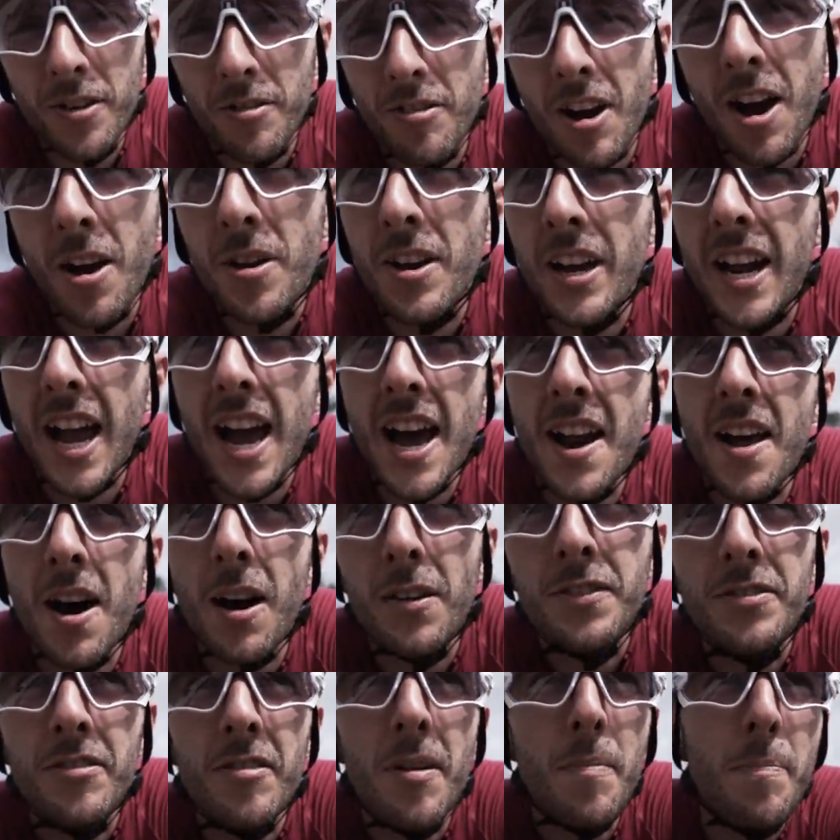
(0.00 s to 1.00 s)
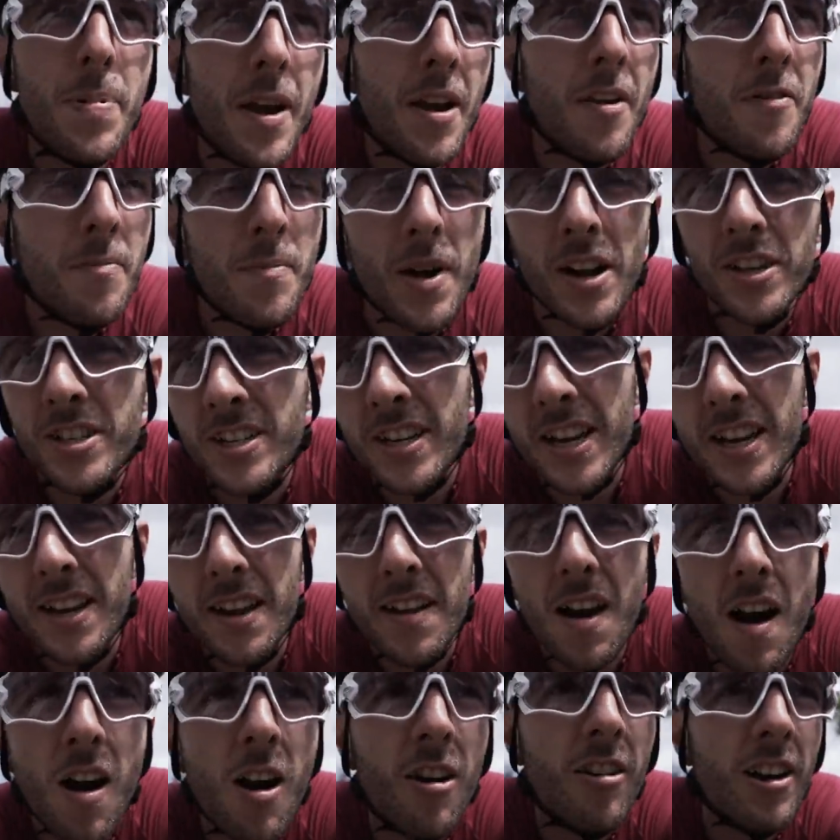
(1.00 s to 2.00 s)
road again after a bit of much
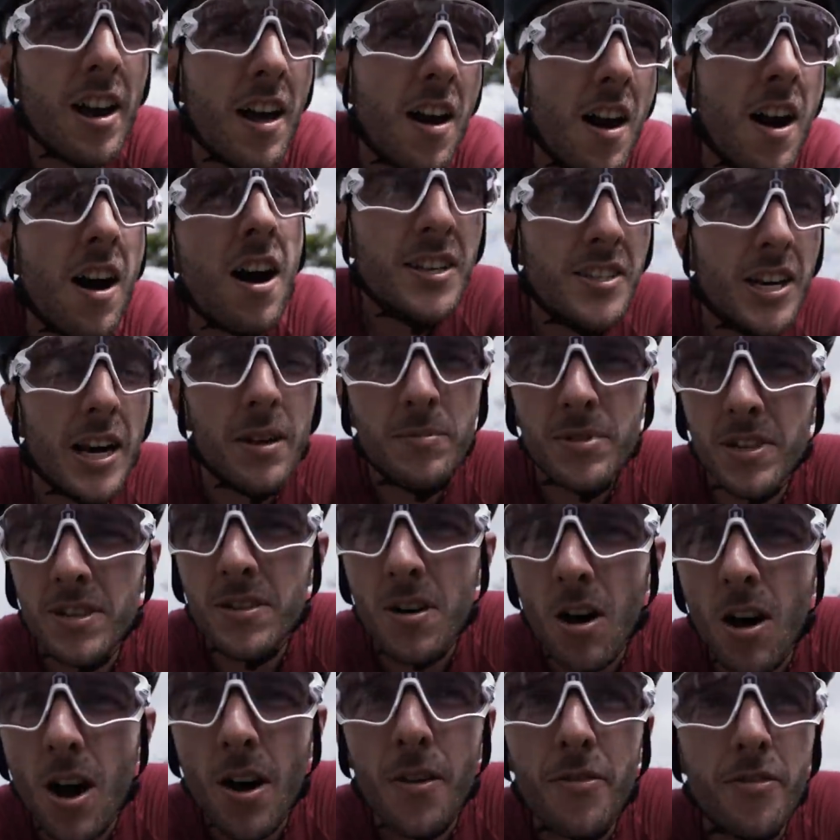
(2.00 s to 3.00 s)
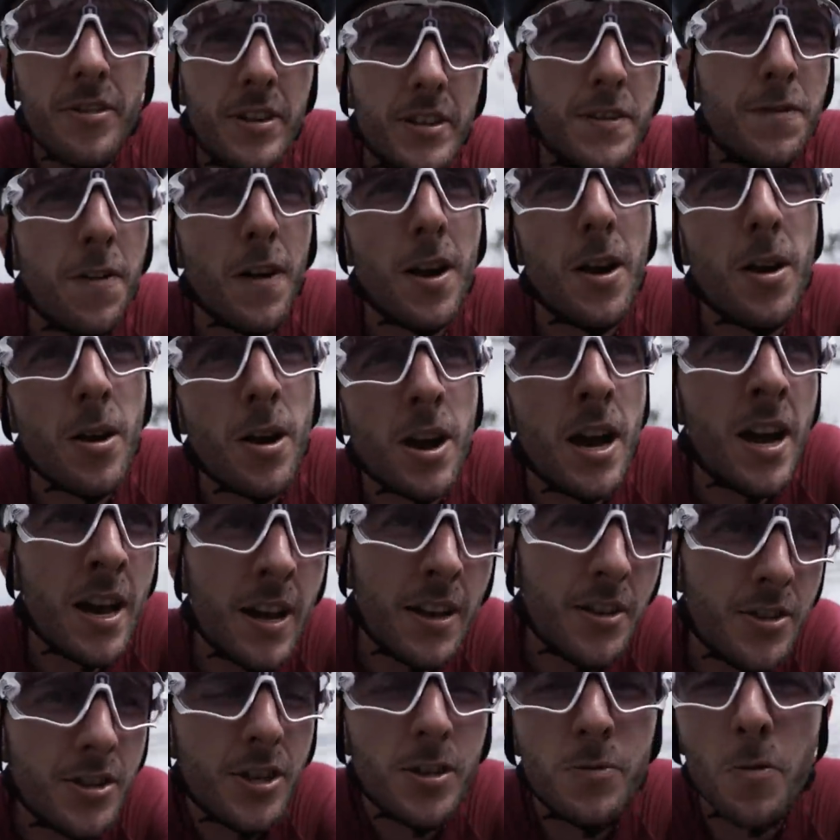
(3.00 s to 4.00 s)
needed R&R. James has got over his flu,
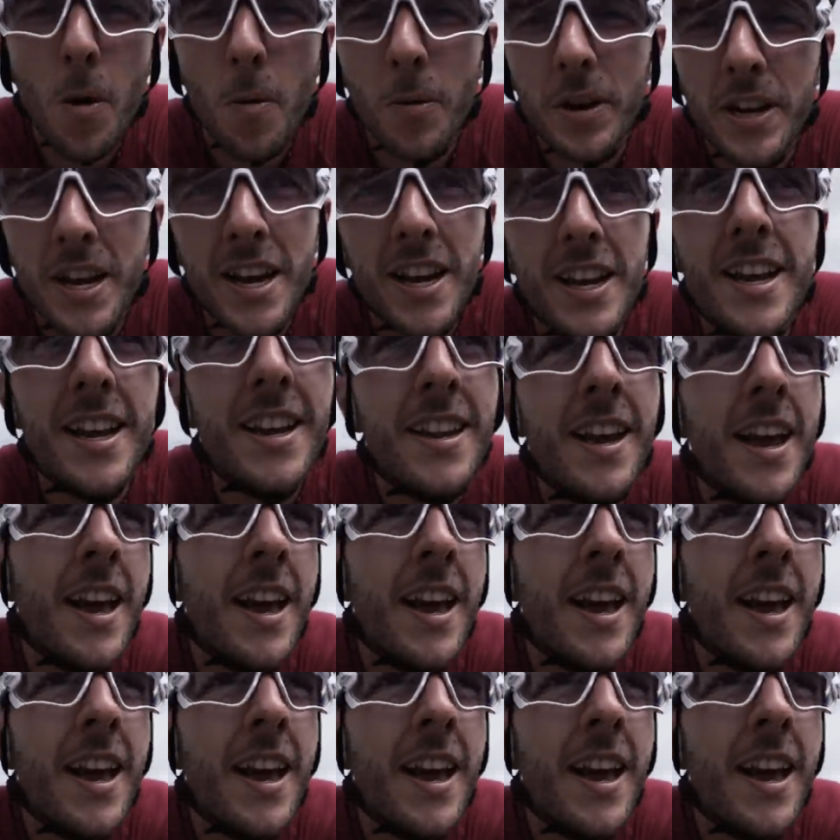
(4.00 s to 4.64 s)
just what we needed.